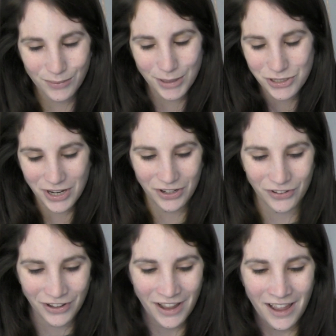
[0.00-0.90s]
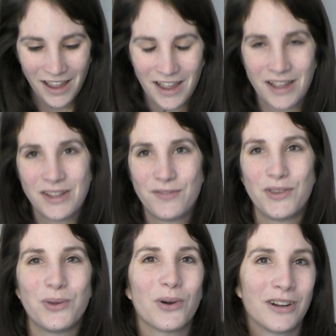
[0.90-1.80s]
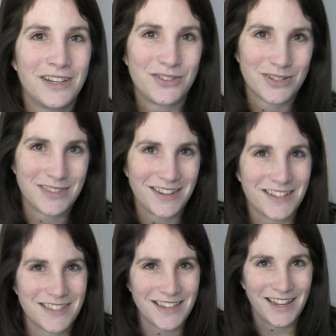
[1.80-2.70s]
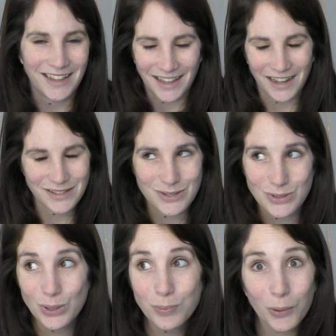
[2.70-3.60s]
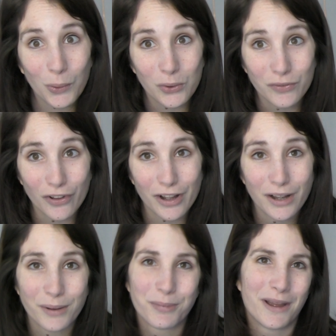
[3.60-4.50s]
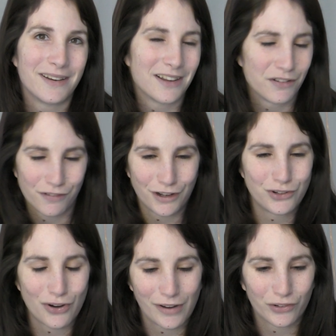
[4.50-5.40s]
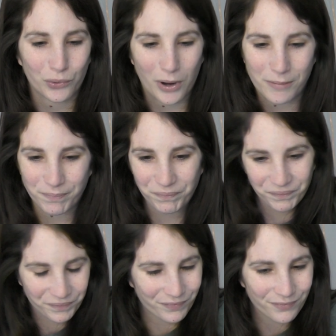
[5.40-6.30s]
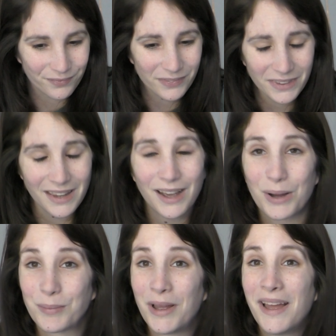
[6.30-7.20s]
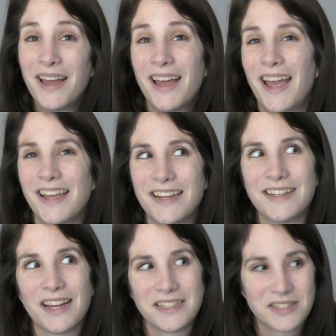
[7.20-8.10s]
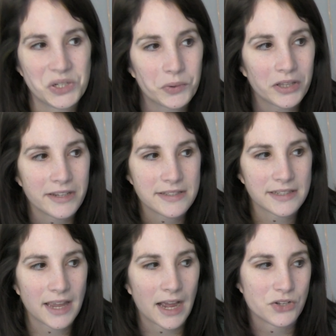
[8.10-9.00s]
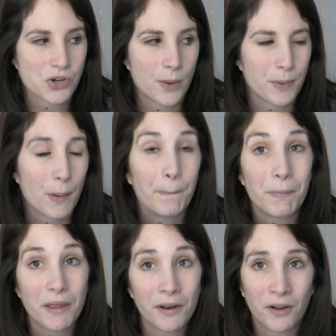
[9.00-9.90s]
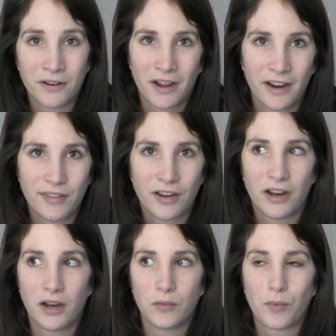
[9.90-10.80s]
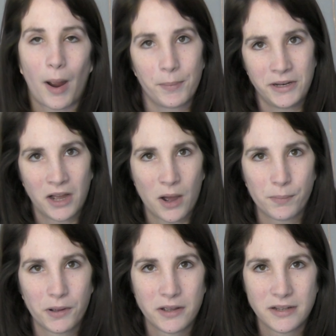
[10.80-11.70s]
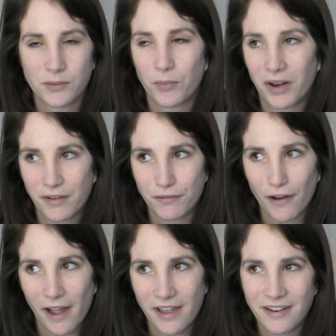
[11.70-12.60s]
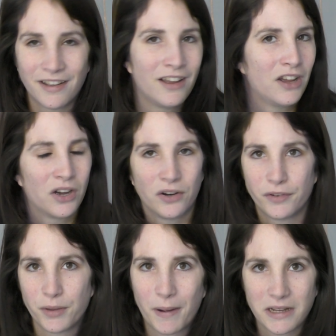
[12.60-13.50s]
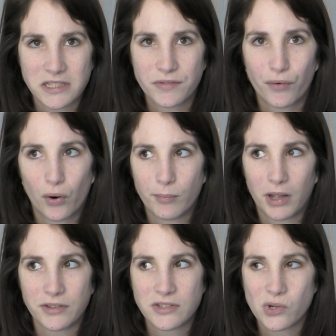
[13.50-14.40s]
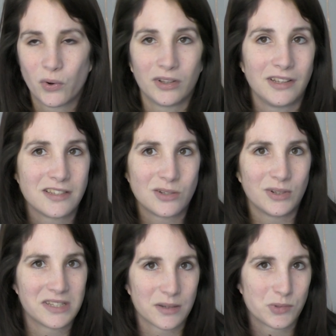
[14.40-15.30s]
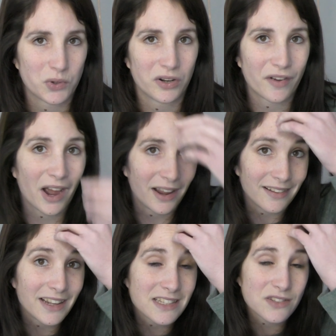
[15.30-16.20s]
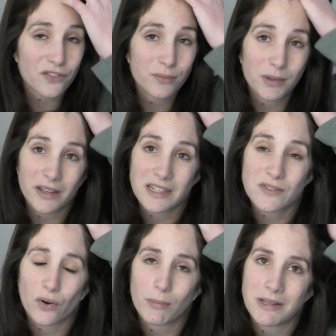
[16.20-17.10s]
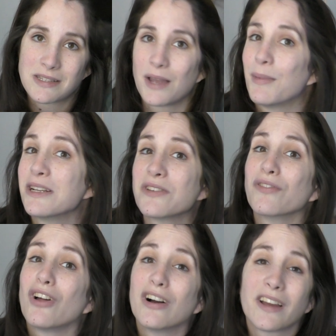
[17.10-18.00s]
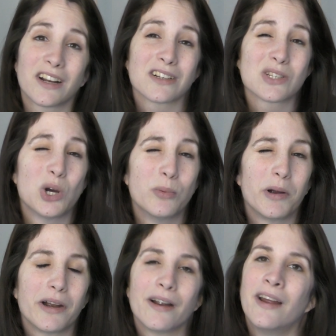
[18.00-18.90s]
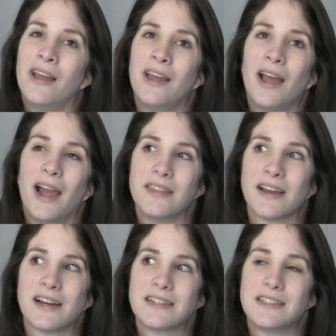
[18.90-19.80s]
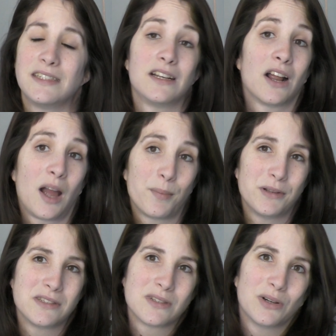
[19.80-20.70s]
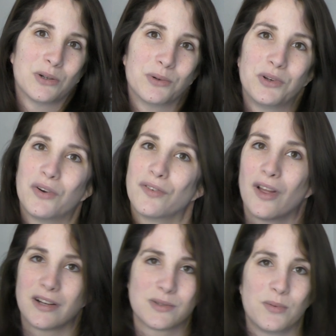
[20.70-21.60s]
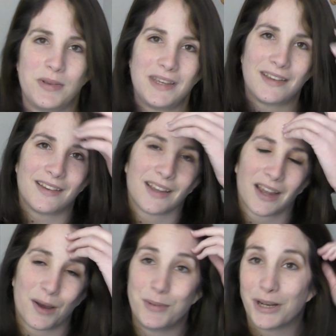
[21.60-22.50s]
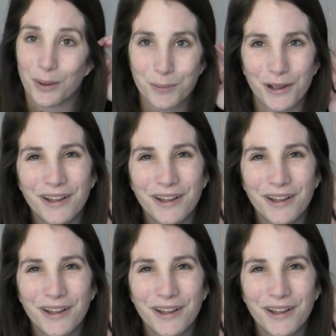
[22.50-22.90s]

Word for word: on my channel uh, if you are interested in seeing that super old vlog, but a fun travel one. Um, and I still would like to catch up a bit on either wrapping up what I've read over the past four months, or at least doing some sort of highlights from the last four months. I meant to vlog in October, and that did not happen, so no vlogs will be coming up